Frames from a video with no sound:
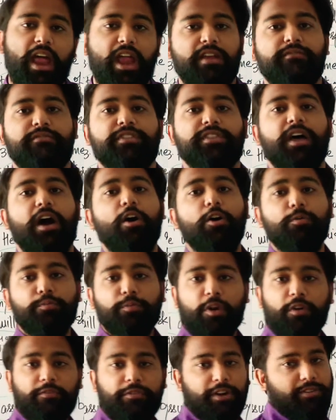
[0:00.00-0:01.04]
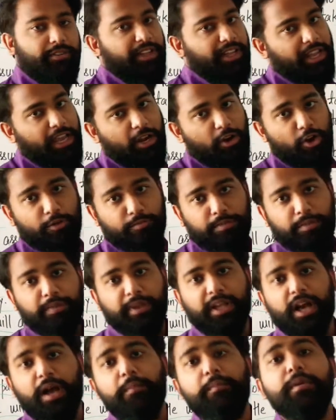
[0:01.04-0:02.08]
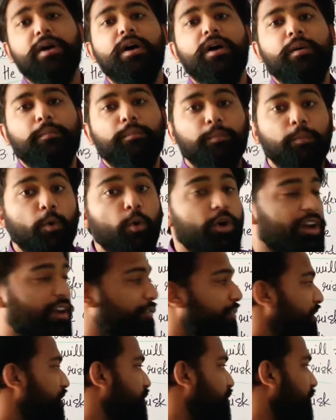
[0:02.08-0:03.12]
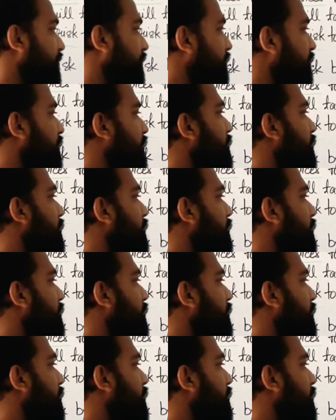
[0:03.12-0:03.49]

and without profit we cannot become more efficient.